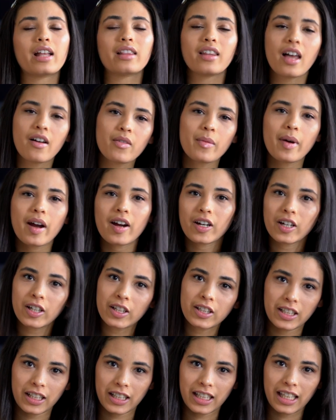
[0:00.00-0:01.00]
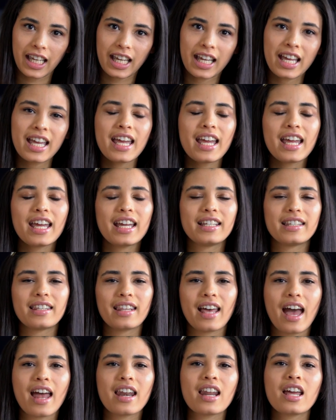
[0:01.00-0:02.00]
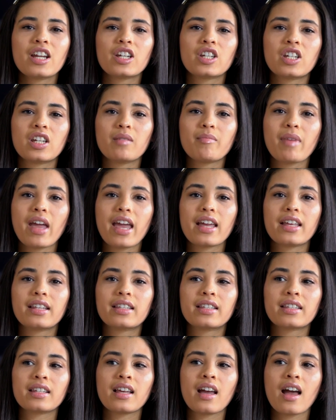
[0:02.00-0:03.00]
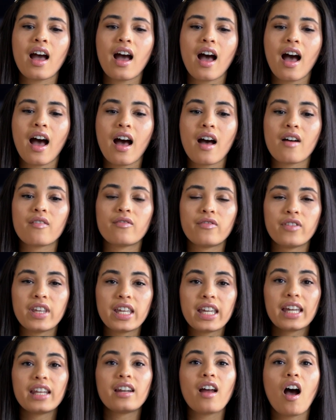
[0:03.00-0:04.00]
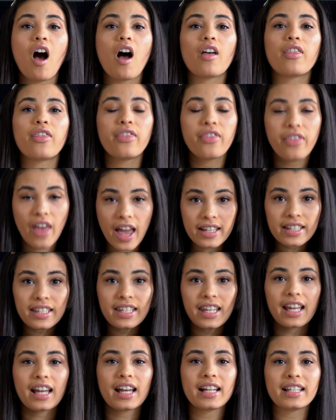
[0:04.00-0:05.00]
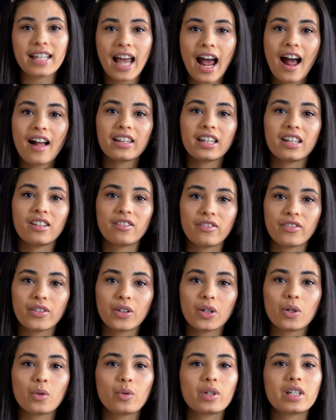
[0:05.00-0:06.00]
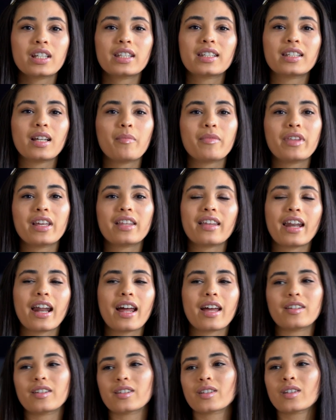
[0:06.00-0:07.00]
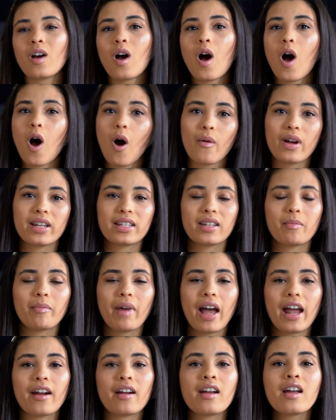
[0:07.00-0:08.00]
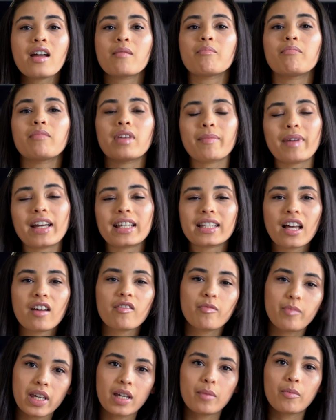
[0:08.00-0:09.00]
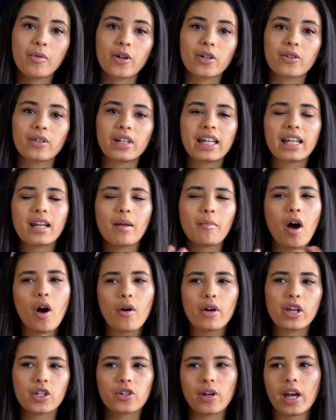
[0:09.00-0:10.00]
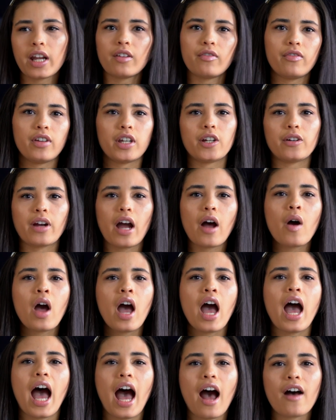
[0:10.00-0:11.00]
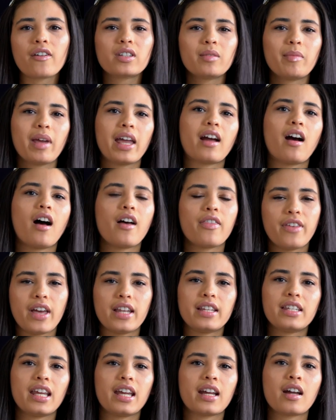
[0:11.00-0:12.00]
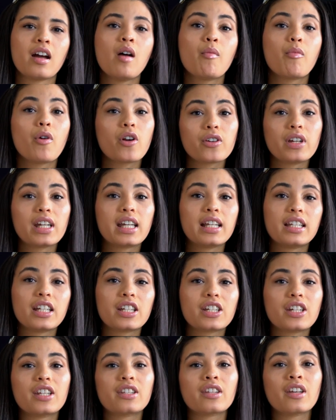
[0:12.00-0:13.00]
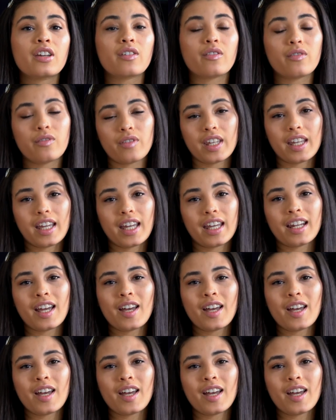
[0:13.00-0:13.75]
I love about her cooking is that she makes vegan, authentic Italian food, which is something that I just always admire. Me, myself, being Puerto Rican, I'm always trying to figure out how to make authentic Puerto Rican dishes vegan.